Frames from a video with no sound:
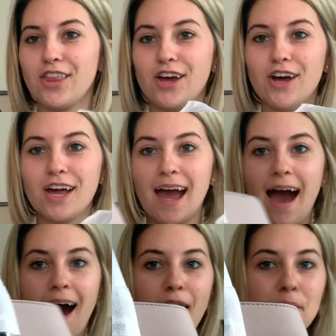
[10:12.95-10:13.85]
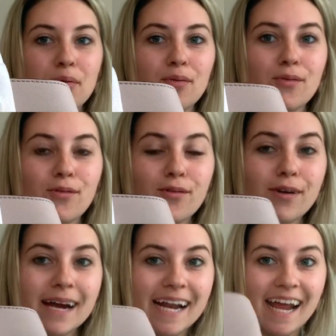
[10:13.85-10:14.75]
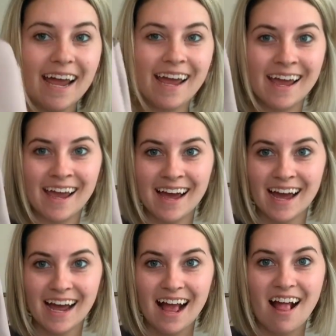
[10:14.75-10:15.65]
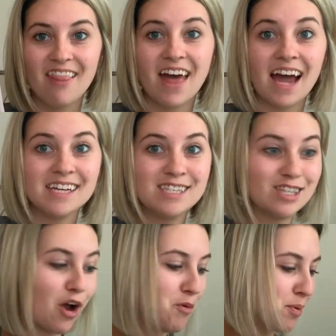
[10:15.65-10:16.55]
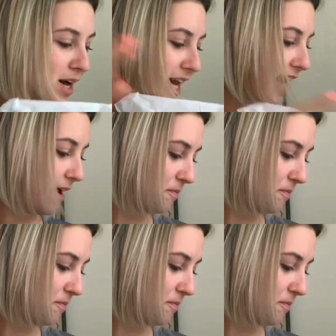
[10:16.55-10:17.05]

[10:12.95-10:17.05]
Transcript: Look how pretty. That is so pretty.